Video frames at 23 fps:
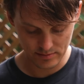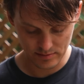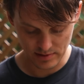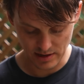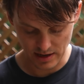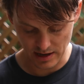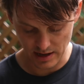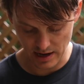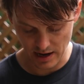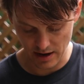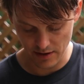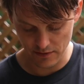
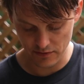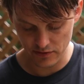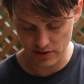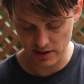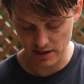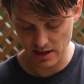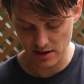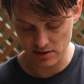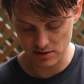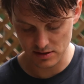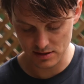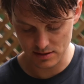and then everything
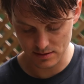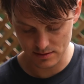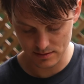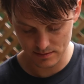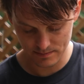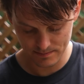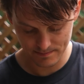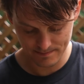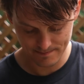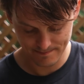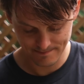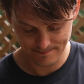else
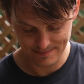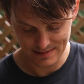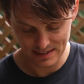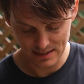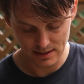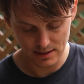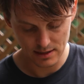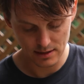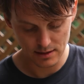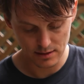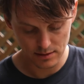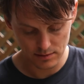
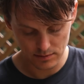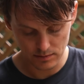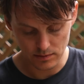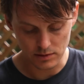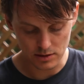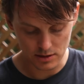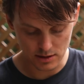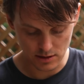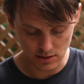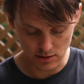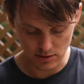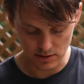will
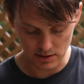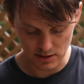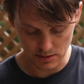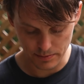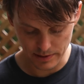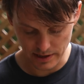slot into